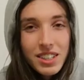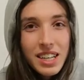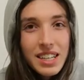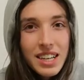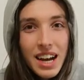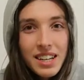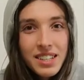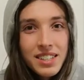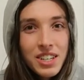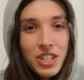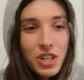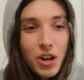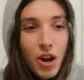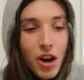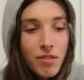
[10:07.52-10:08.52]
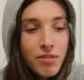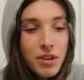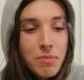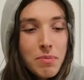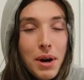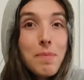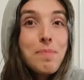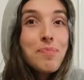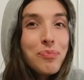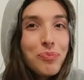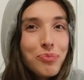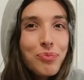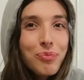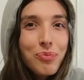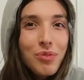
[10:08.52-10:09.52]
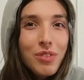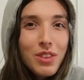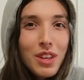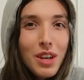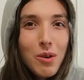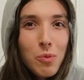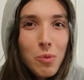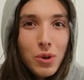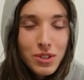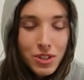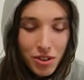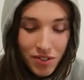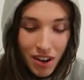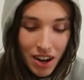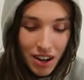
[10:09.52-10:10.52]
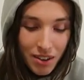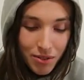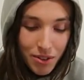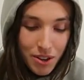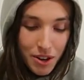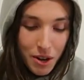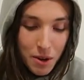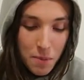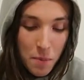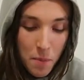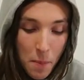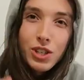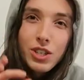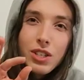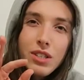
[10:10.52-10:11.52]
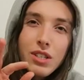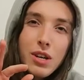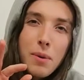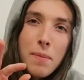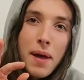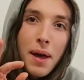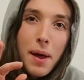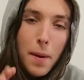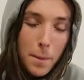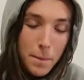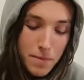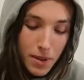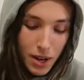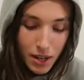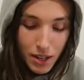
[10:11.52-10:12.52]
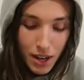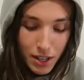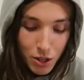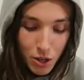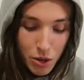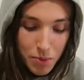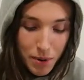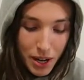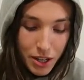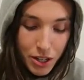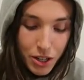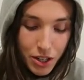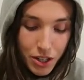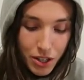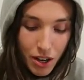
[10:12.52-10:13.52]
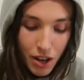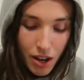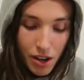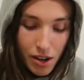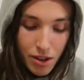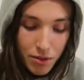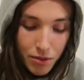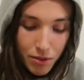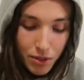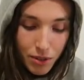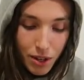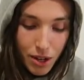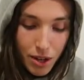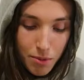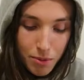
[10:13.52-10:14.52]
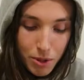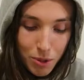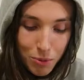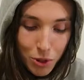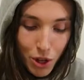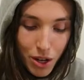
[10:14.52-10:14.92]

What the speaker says: like, gas station coffee, but we'll survive, you know? Just a little bit, not too much, of some